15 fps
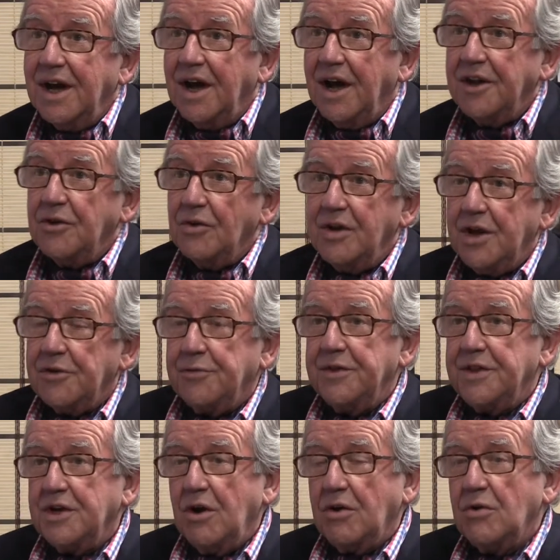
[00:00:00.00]
and you're left with
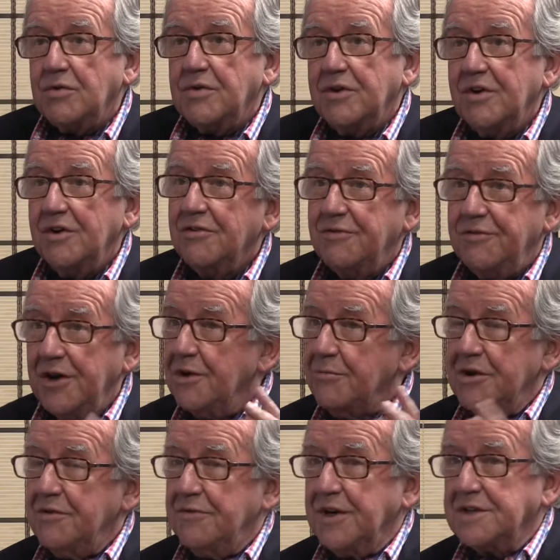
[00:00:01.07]
the gold
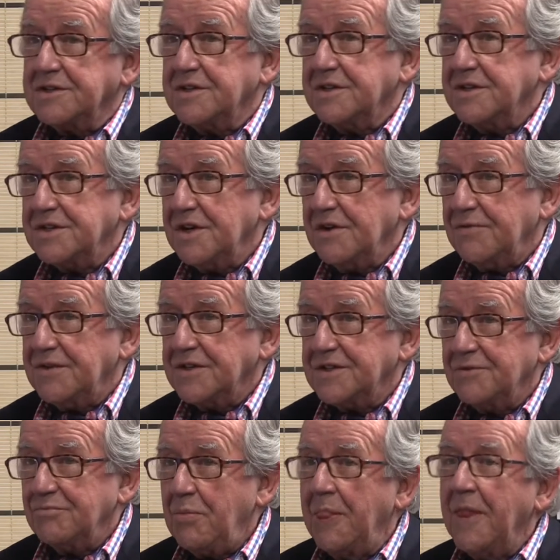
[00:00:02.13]
firmly fixed to the surface.
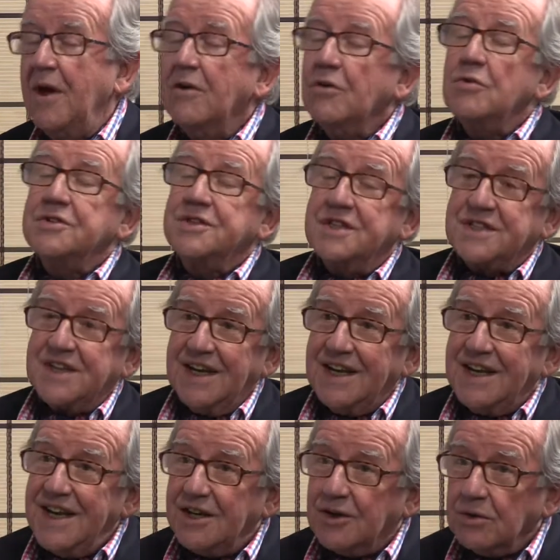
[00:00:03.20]
Of course, it's
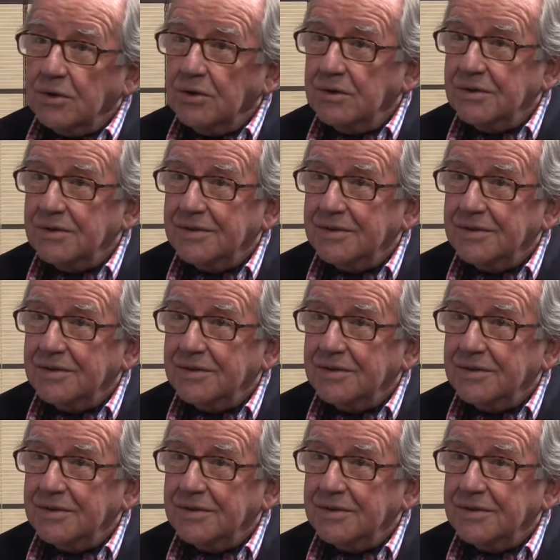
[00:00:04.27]
illegal.